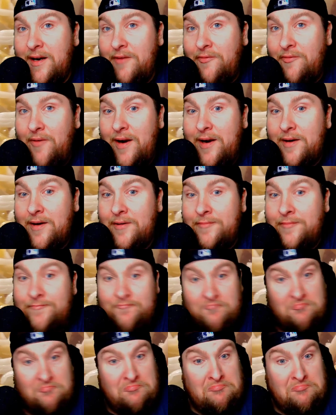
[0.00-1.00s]
fryer.
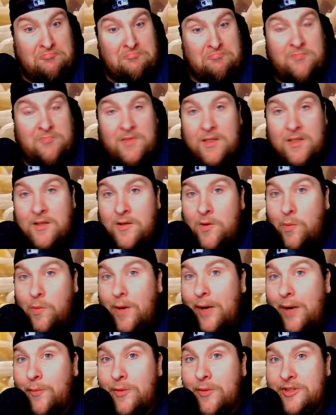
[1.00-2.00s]

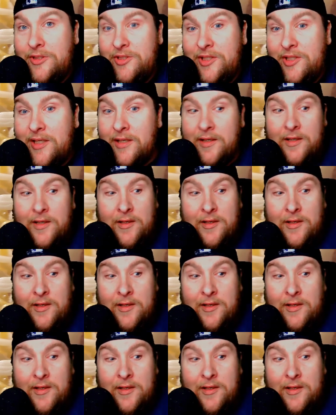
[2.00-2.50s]
Why wouldn't you?